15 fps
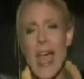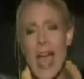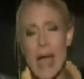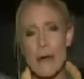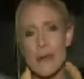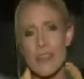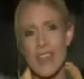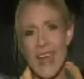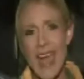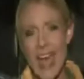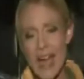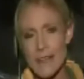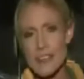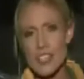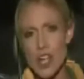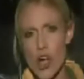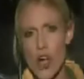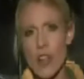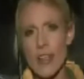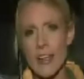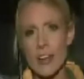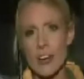However, they have to
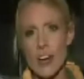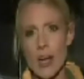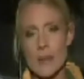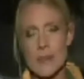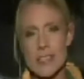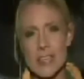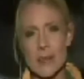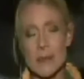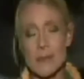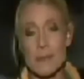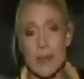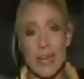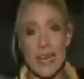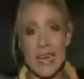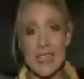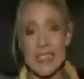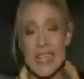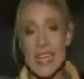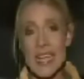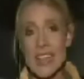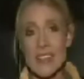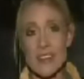call it a crime scene because
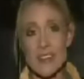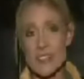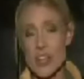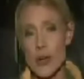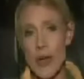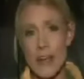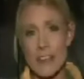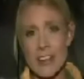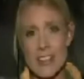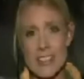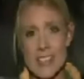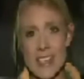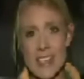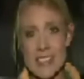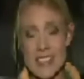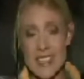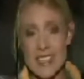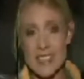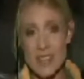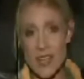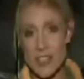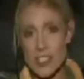there is no evidence saying it's
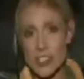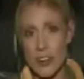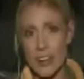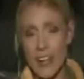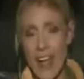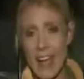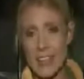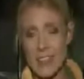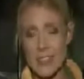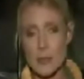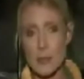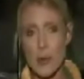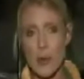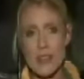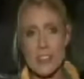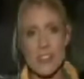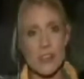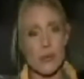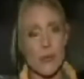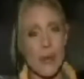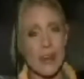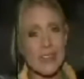industrial at this point. So
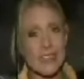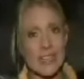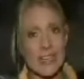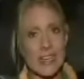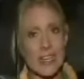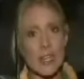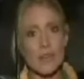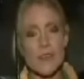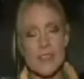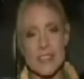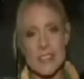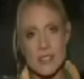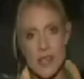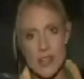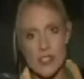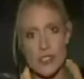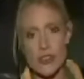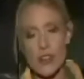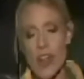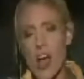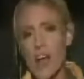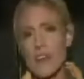they're waiting to hear if it's
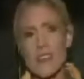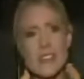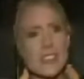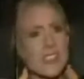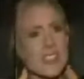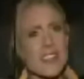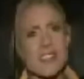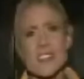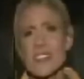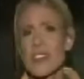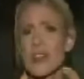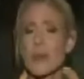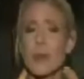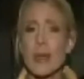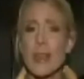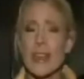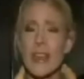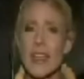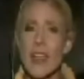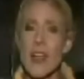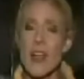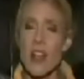industrial. Obviously, this is going to be
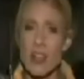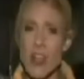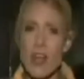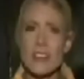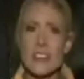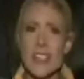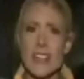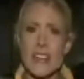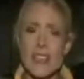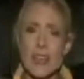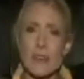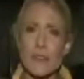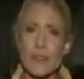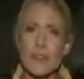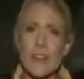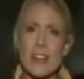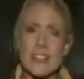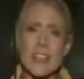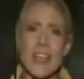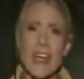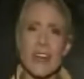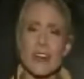a long day out here for
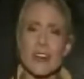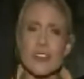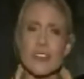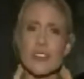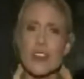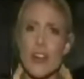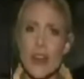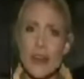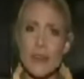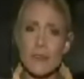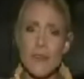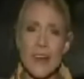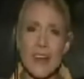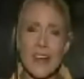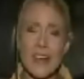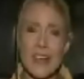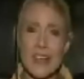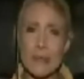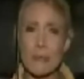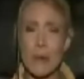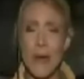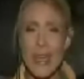investigators trying to find out
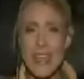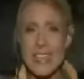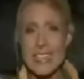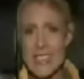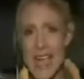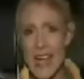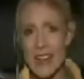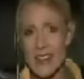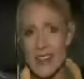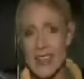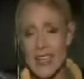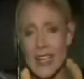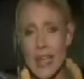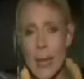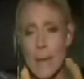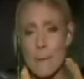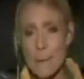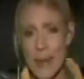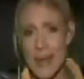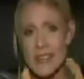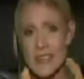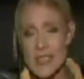what exactly
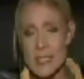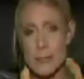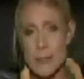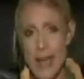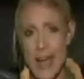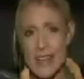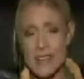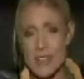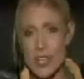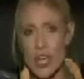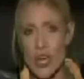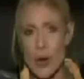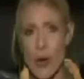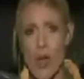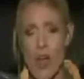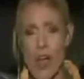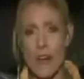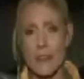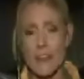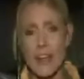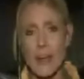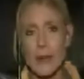made this blast go
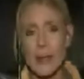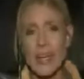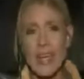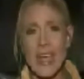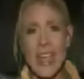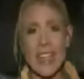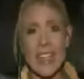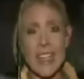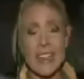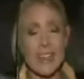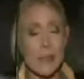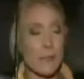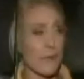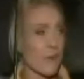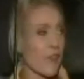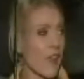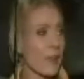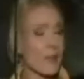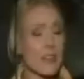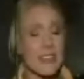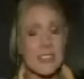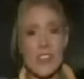off. Now, again,
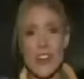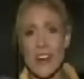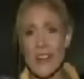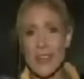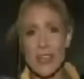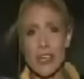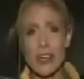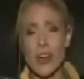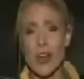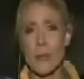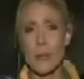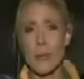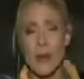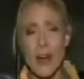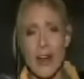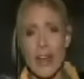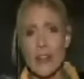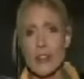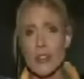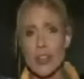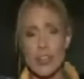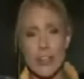families are out here, are praying,
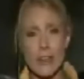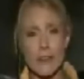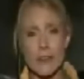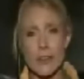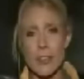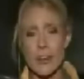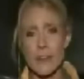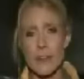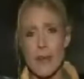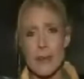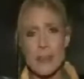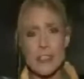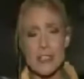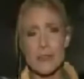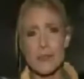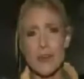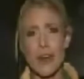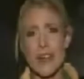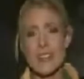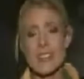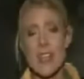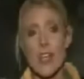looking for their families and
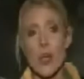friends.